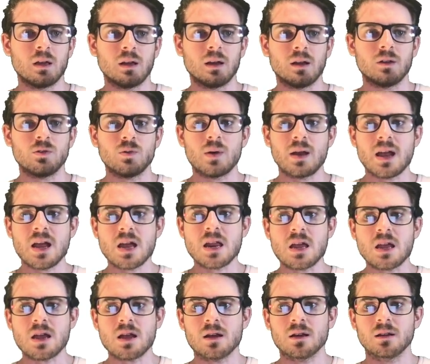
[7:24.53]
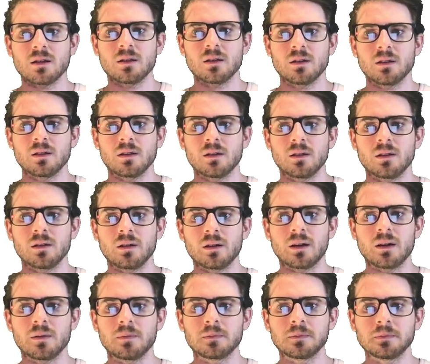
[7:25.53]
I'll do 80.
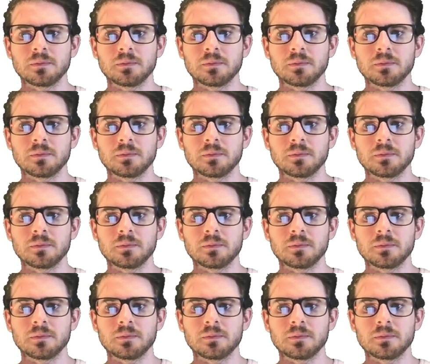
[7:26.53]
Okay.